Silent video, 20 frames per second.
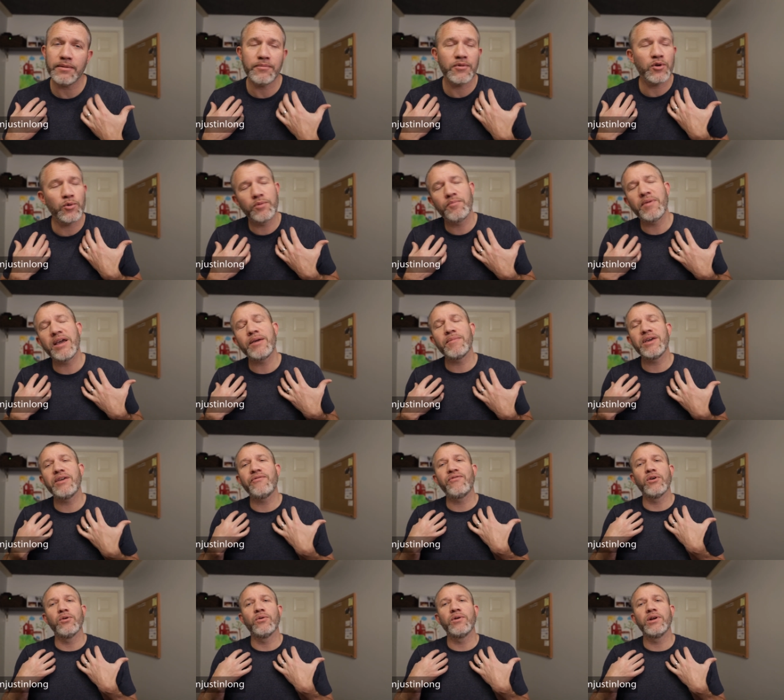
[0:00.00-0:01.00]
And it would make me
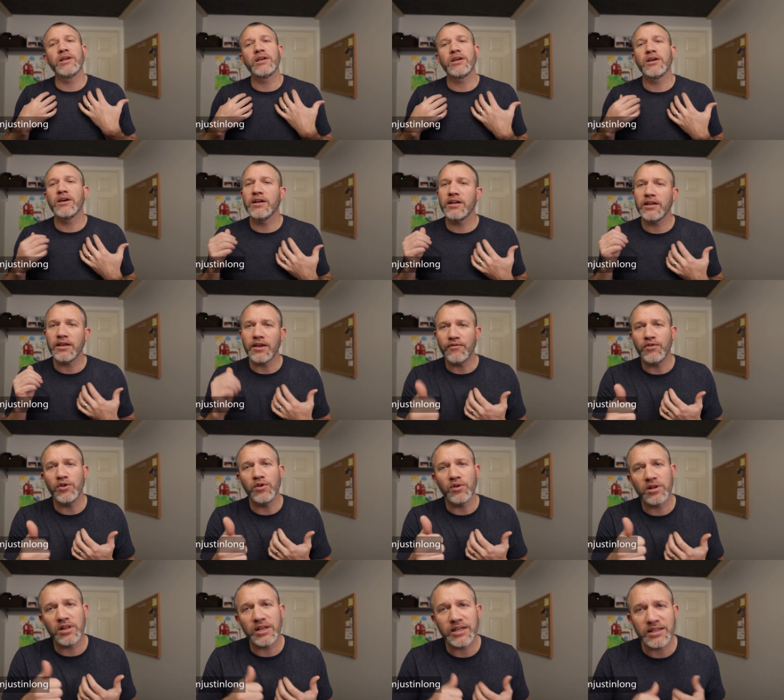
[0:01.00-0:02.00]
feel really good if
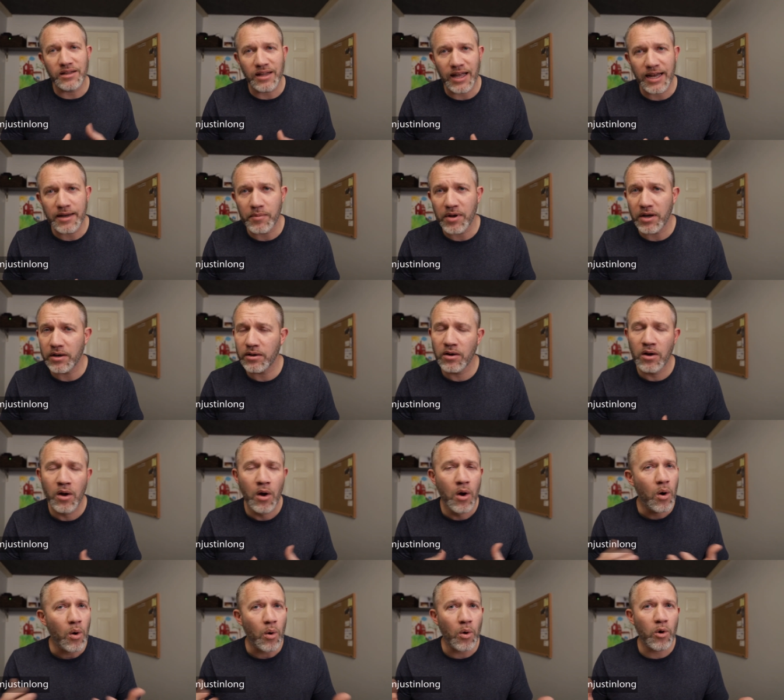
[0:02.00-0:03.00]
you click the like button
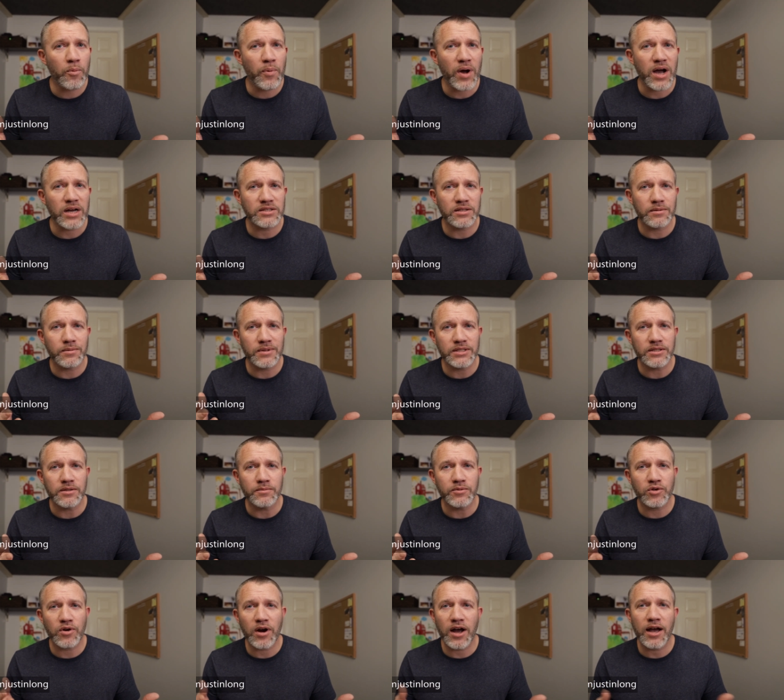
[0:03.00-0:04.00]
or possibly
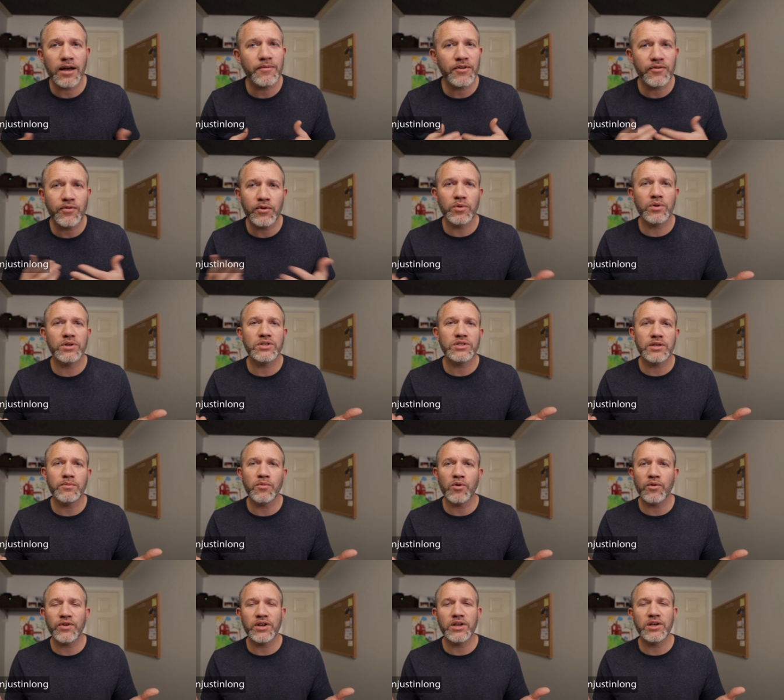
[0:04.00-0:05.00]
subscribe if you want to see
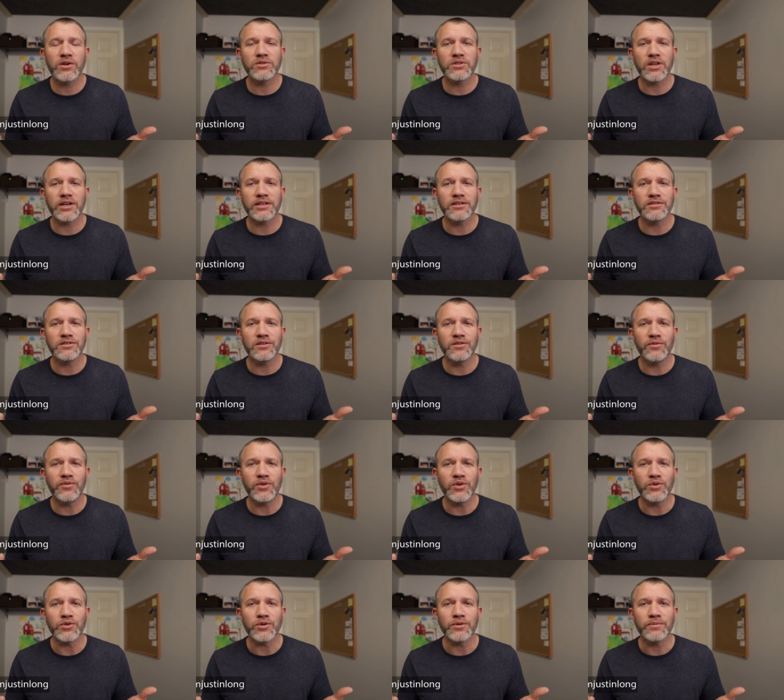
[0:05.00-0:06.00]
more videos like this in the
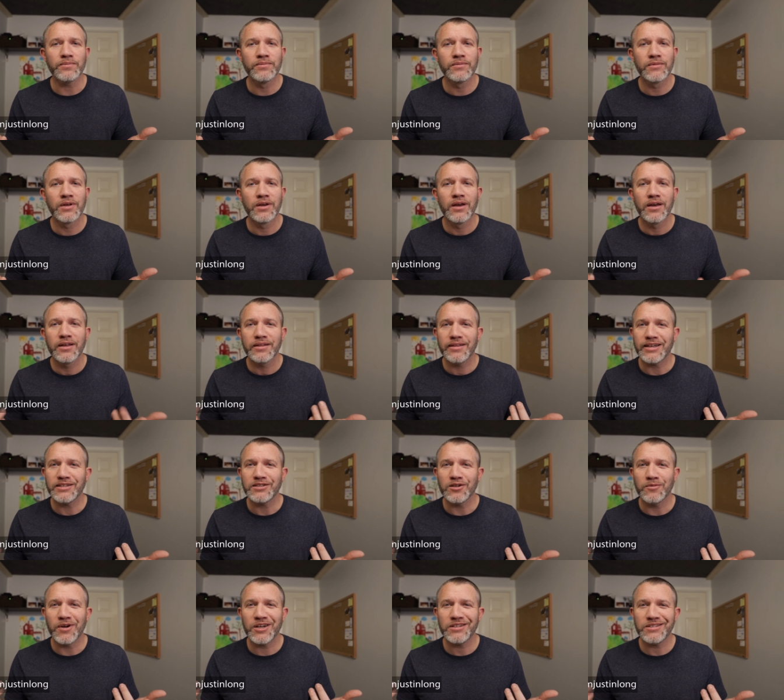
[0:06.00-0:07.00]
future. Thanks
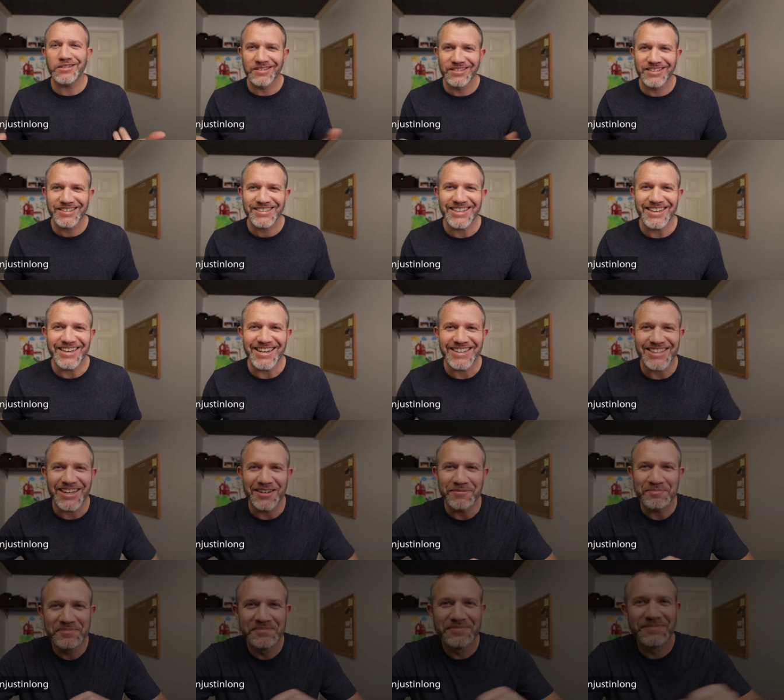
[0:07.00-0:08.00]
so much. See you next
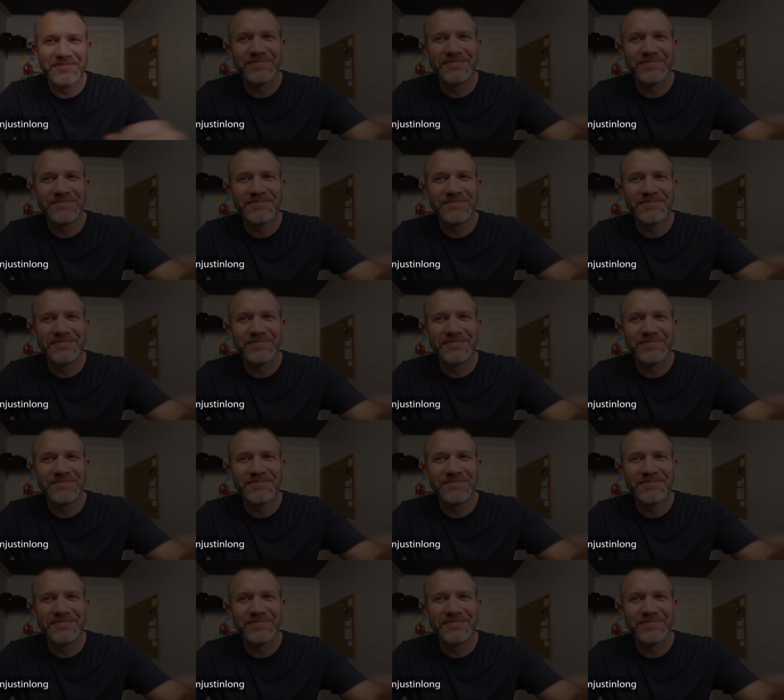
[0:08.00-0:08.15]
time.